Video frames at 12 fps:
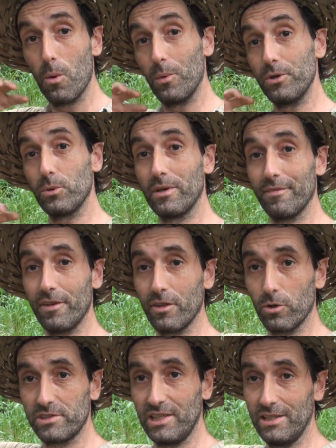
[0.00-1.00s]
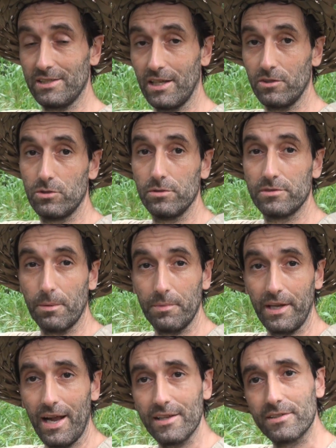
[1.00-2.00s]
when you're giving those seeds then to
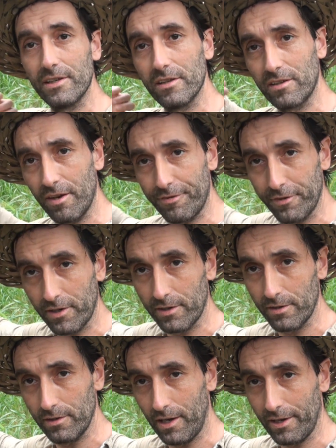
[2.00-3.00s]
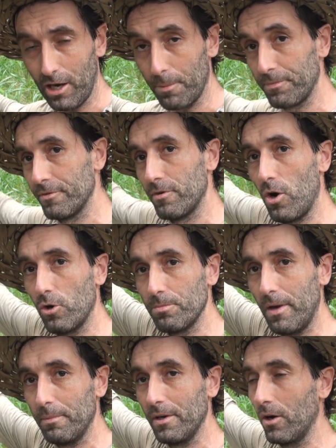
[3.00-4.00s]
somebody else in a different, like up the road
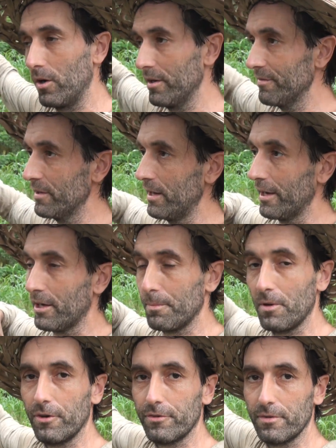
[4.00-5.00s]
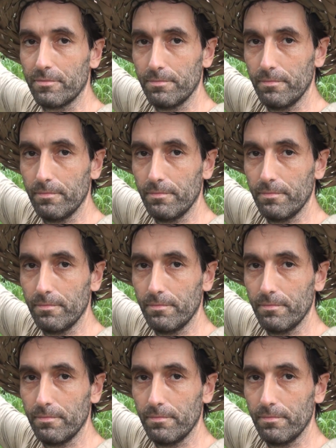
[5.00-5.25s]
maybe, or even like a couple of hundred,